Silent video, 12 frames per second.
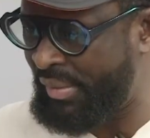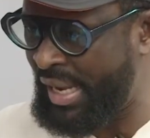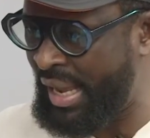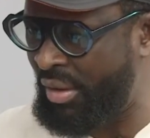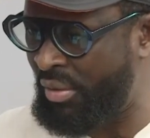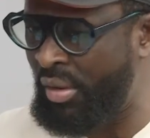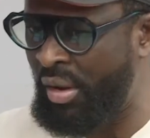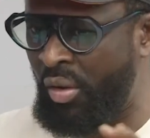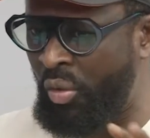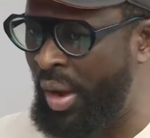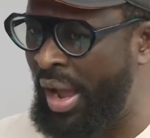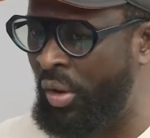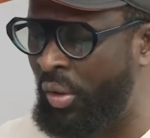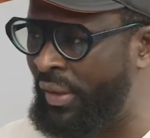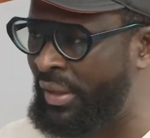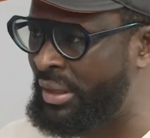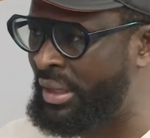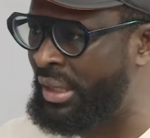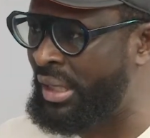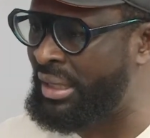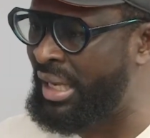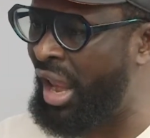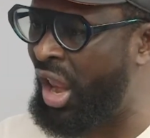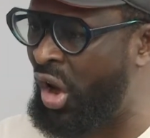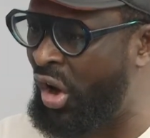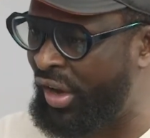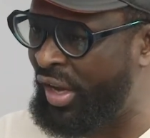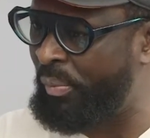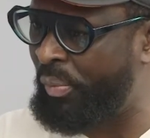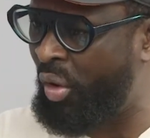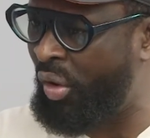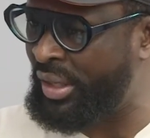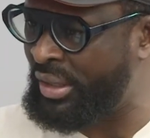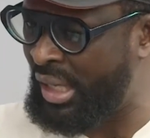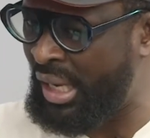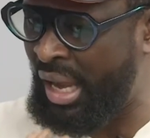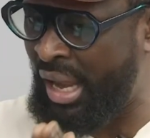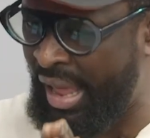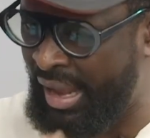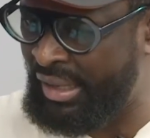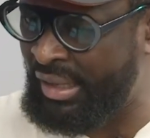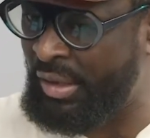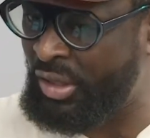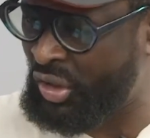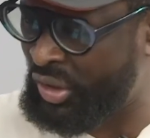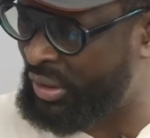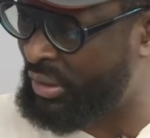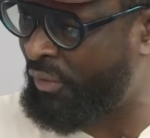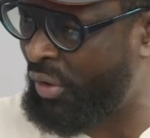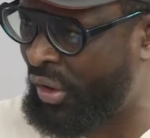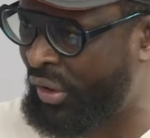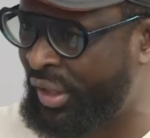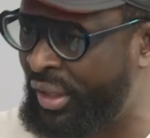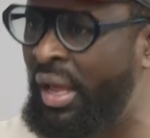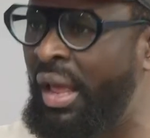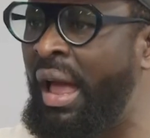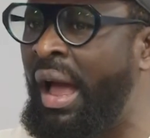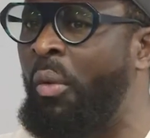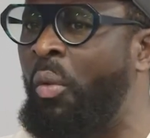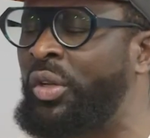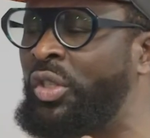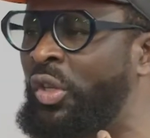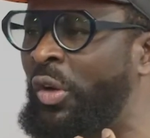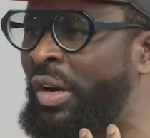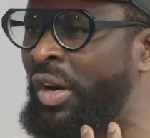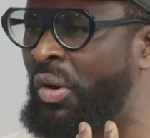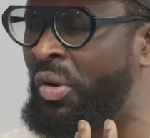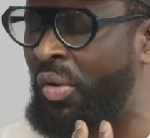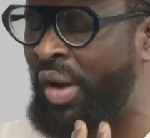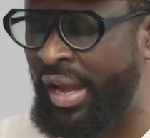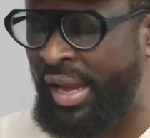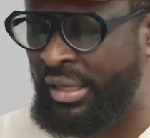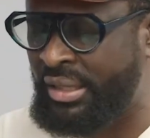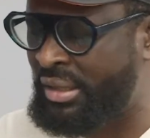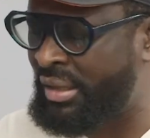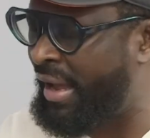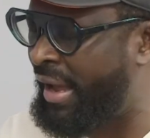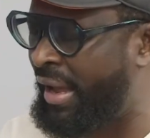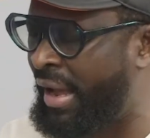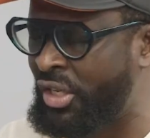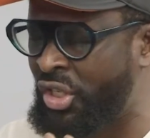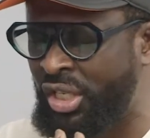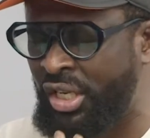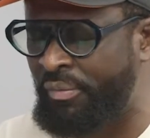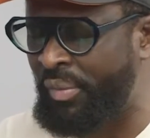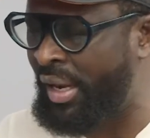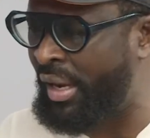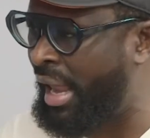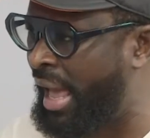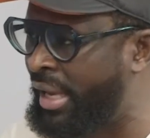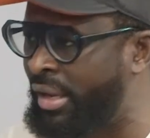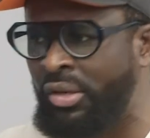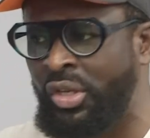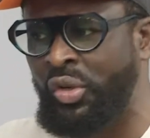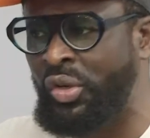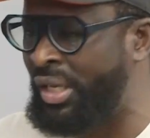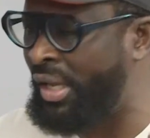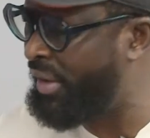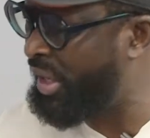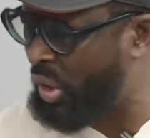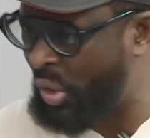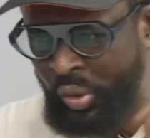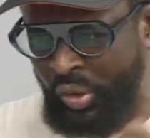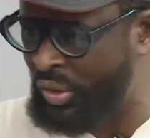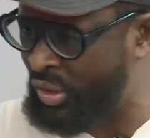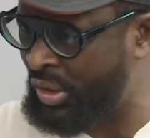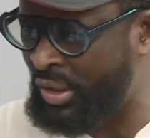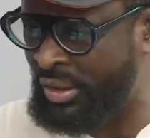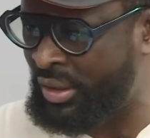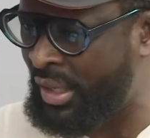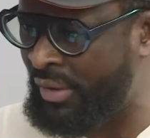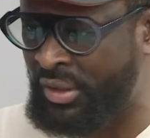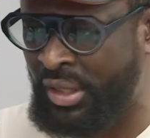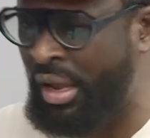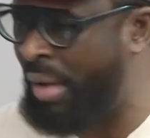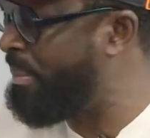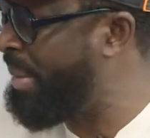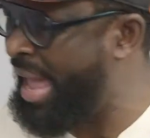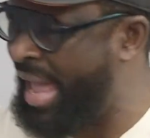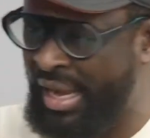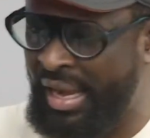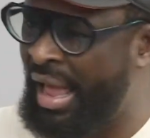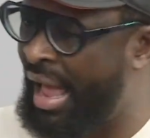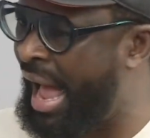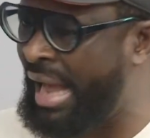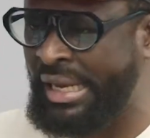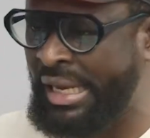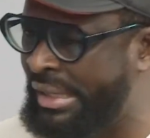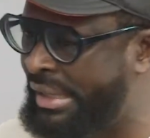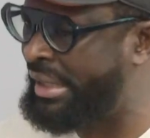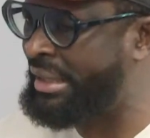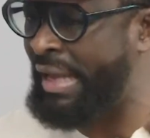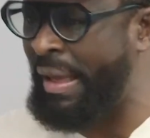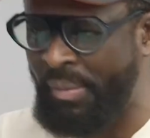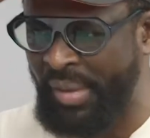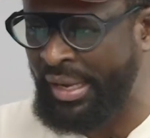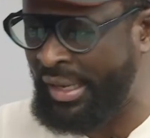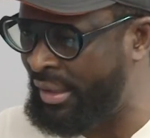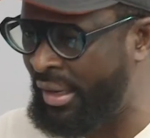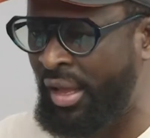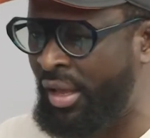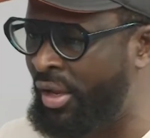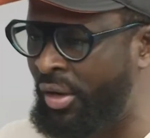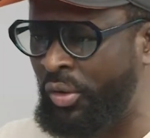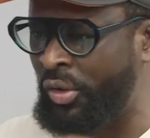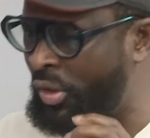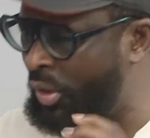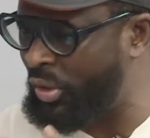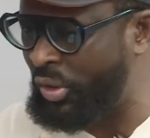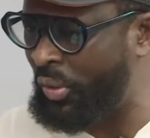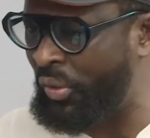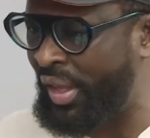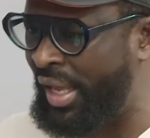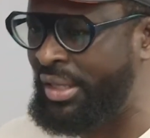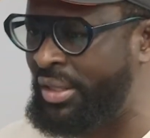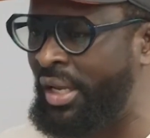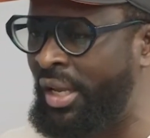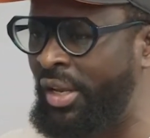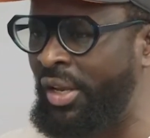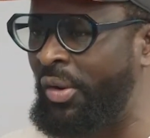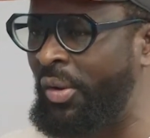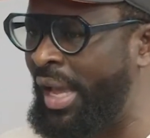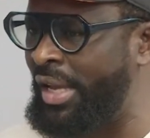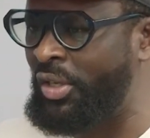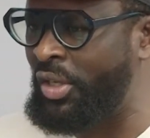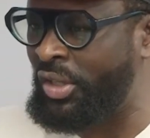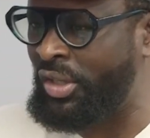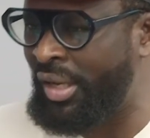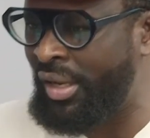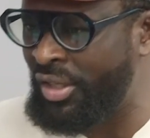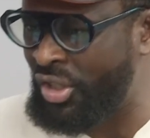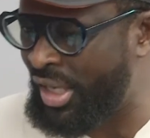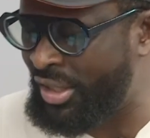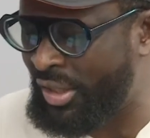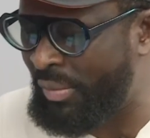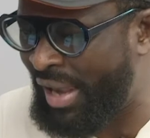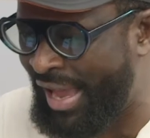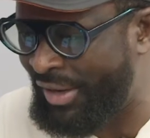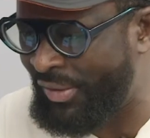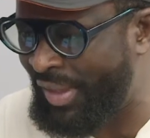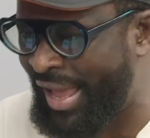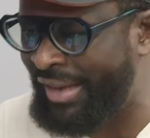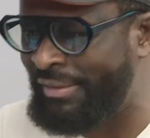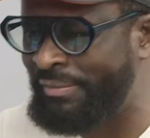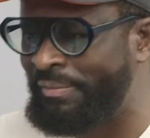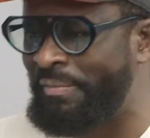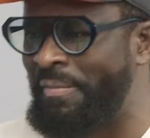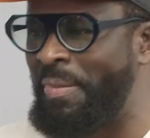them down, while others see it as a learning point, a source of learning. And what's your greatest achievement? Like, you're giving kudos to yourself, say, man, I got this, I made it. Those two things, can you just shed some light on that?